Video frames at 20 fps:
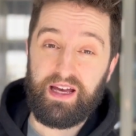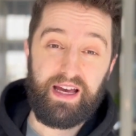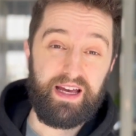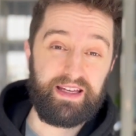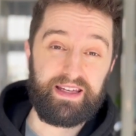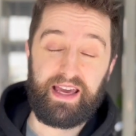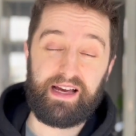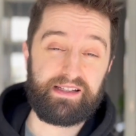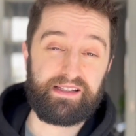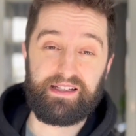
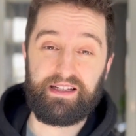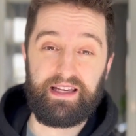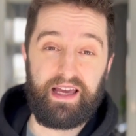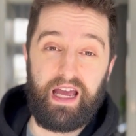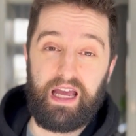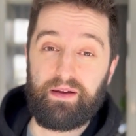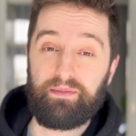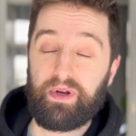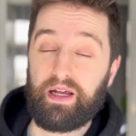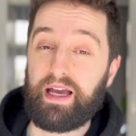guessing
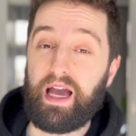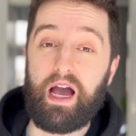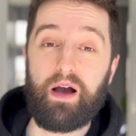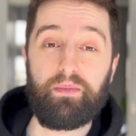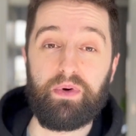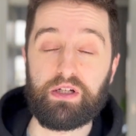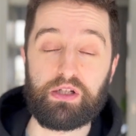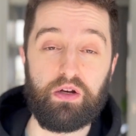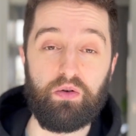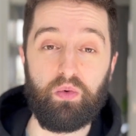game, like how
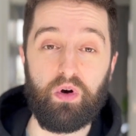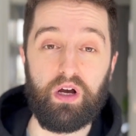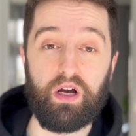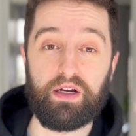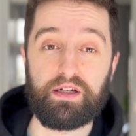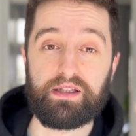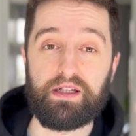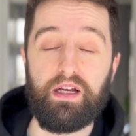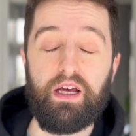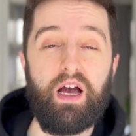much I
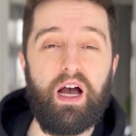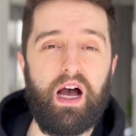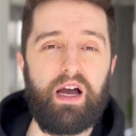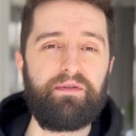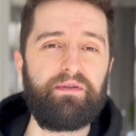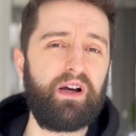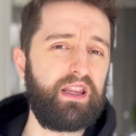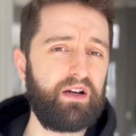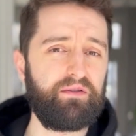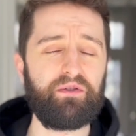worked. I
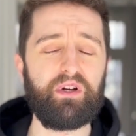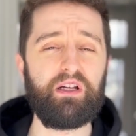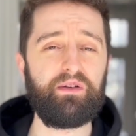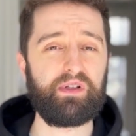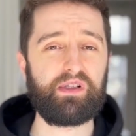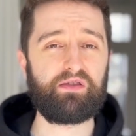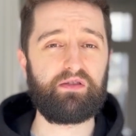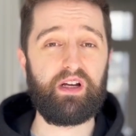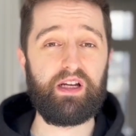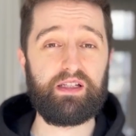find that really
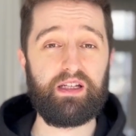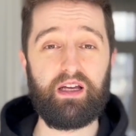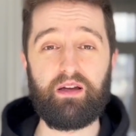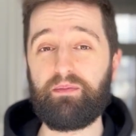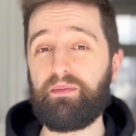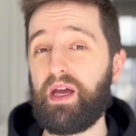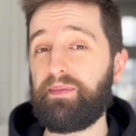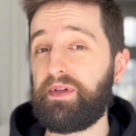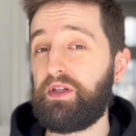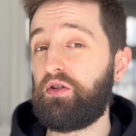frustrating.
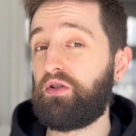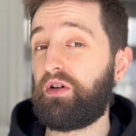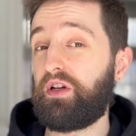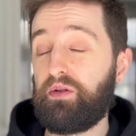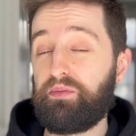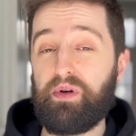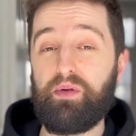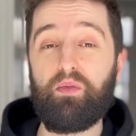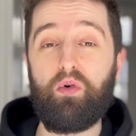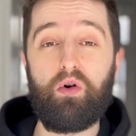Maybe you're a little
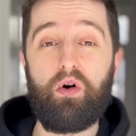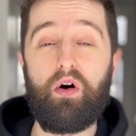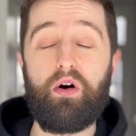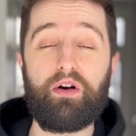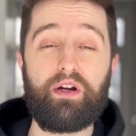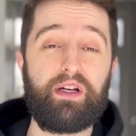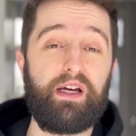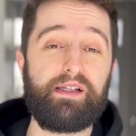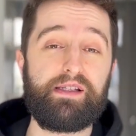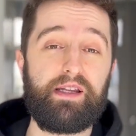bit more
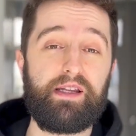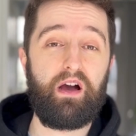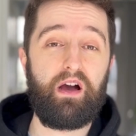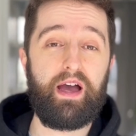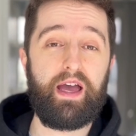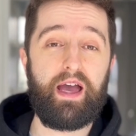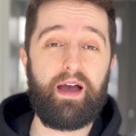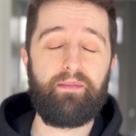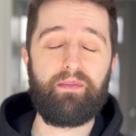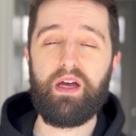organized than
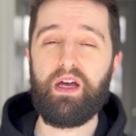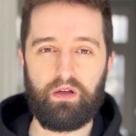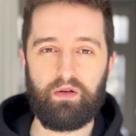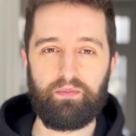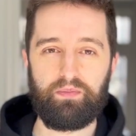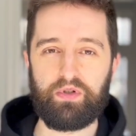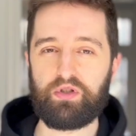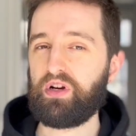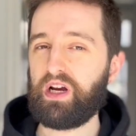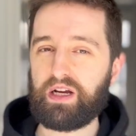am,
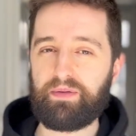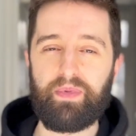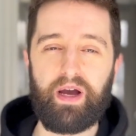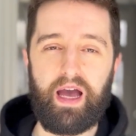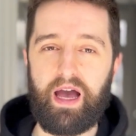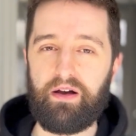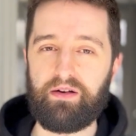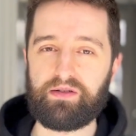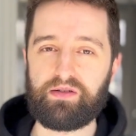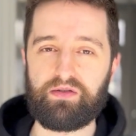but tracking my
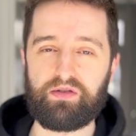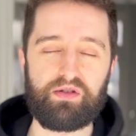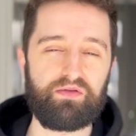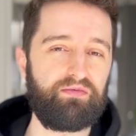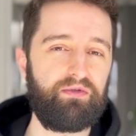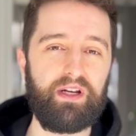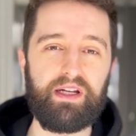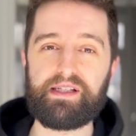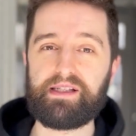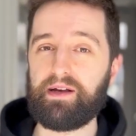hours was just
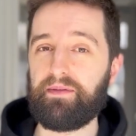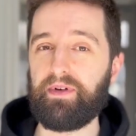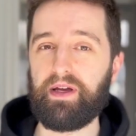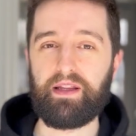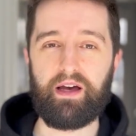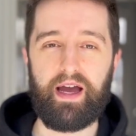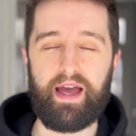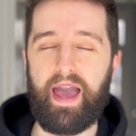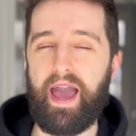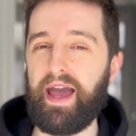really something
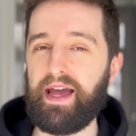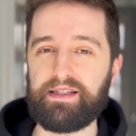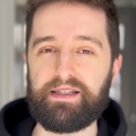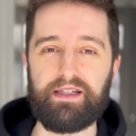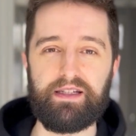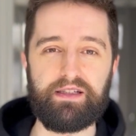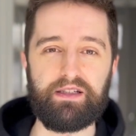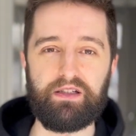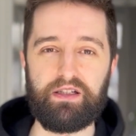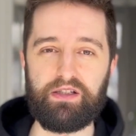that I
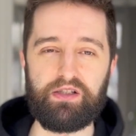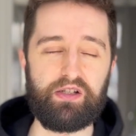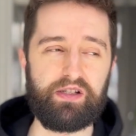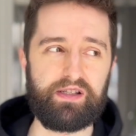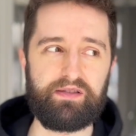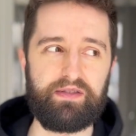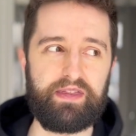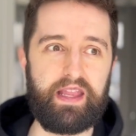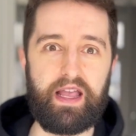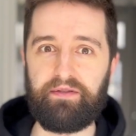hated, and it
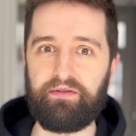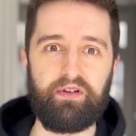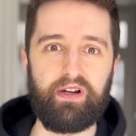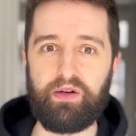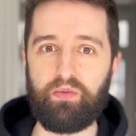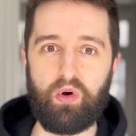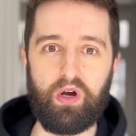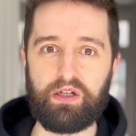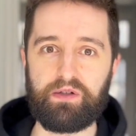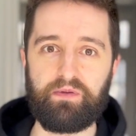just never really
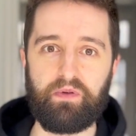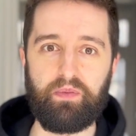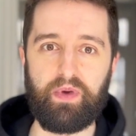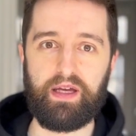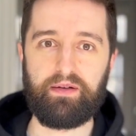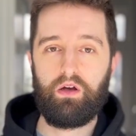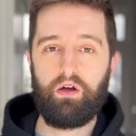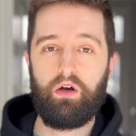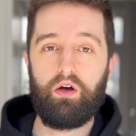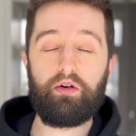worked for
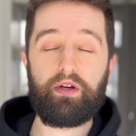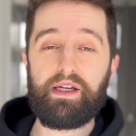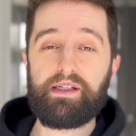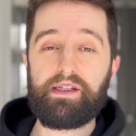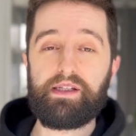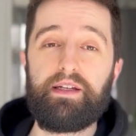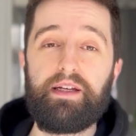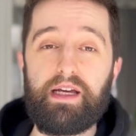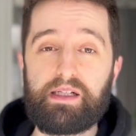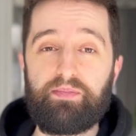me. Okay, so
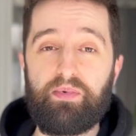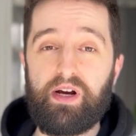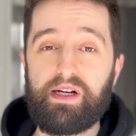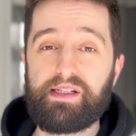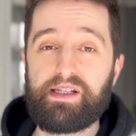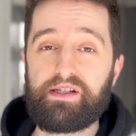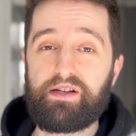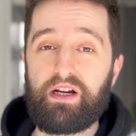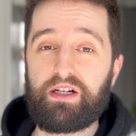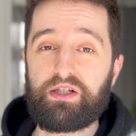the next
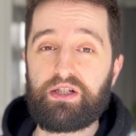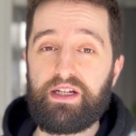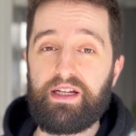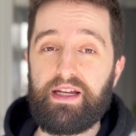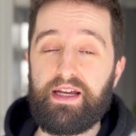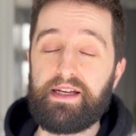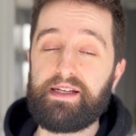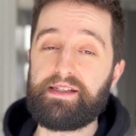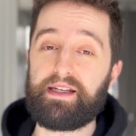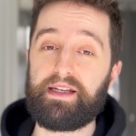pricing strategy is